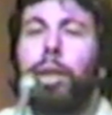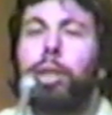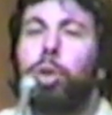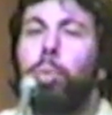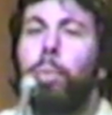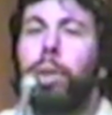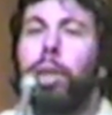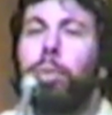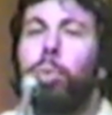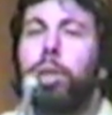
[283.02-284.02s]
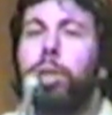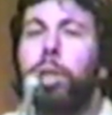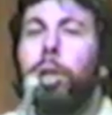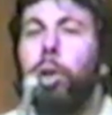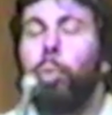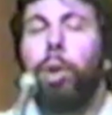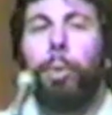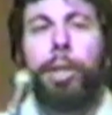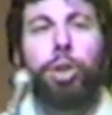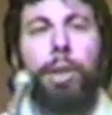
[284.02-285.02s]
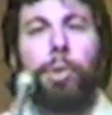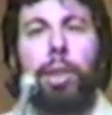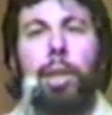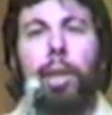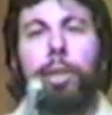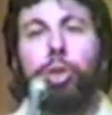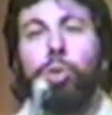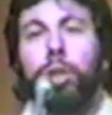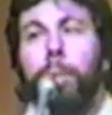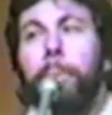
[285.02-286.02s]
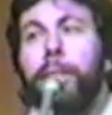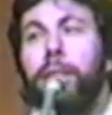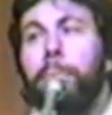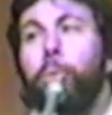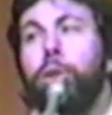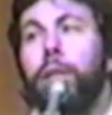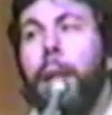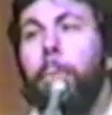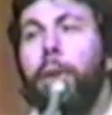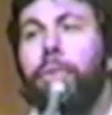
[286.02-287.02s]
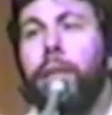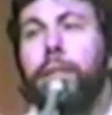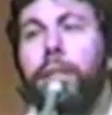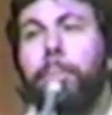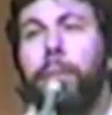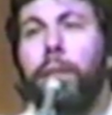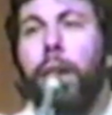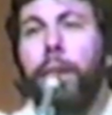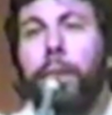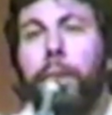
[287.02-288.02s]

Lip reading: So what we did was, we arranged everything. As soon as the PC boards came off of the assembly line,